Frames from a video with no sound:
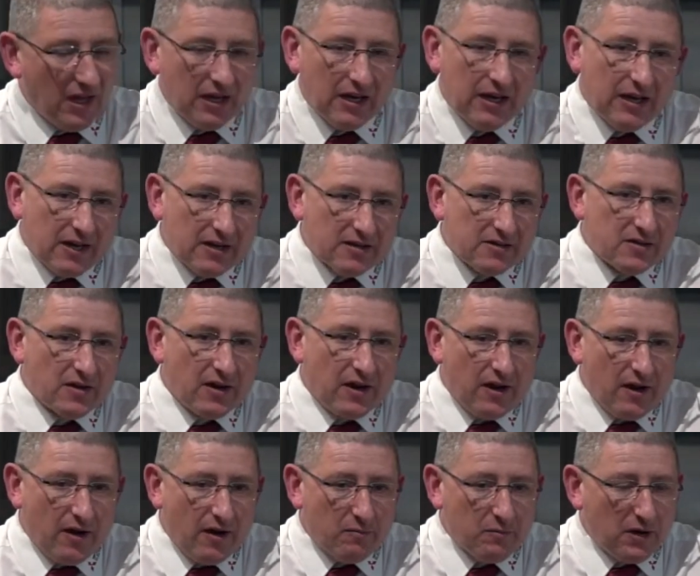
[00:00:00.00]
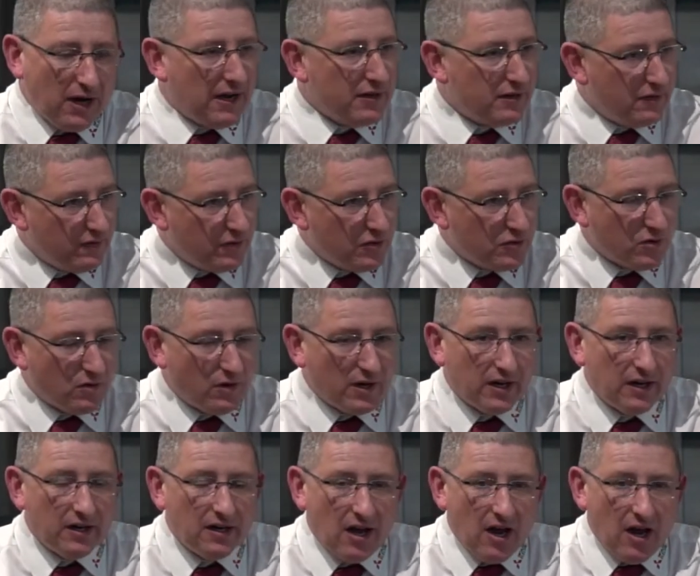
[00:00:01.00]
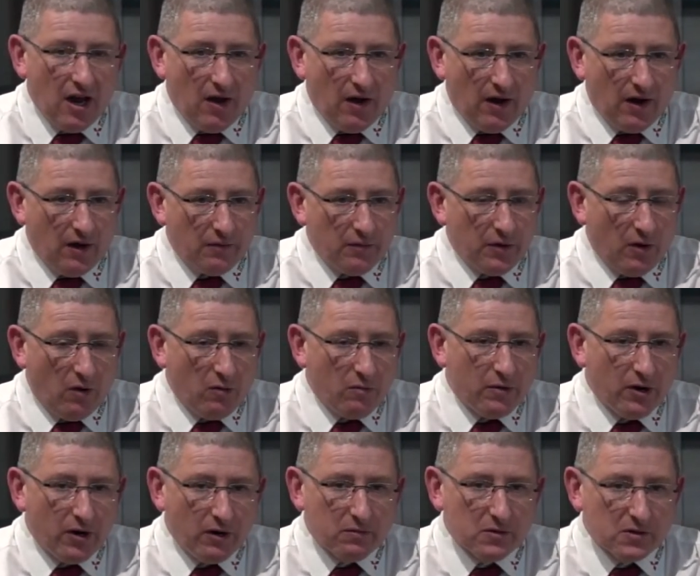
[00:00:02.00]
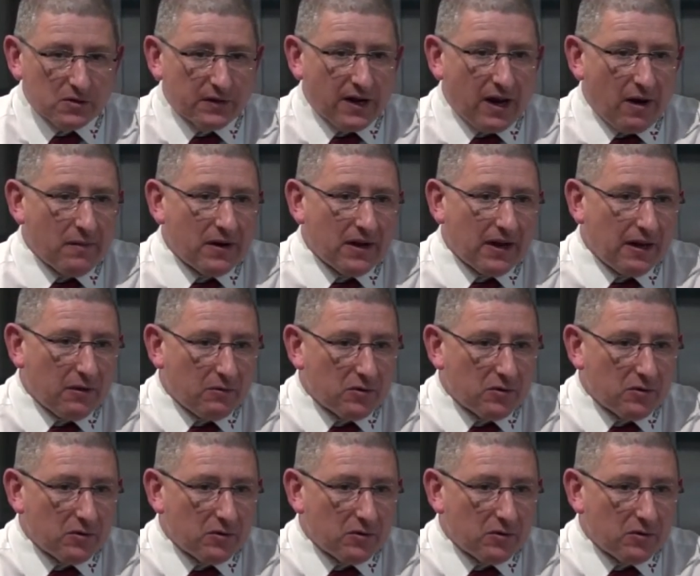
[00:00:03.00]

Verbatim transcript: It is, and I'm glad you've enjoyed it. The whole purpose of coming here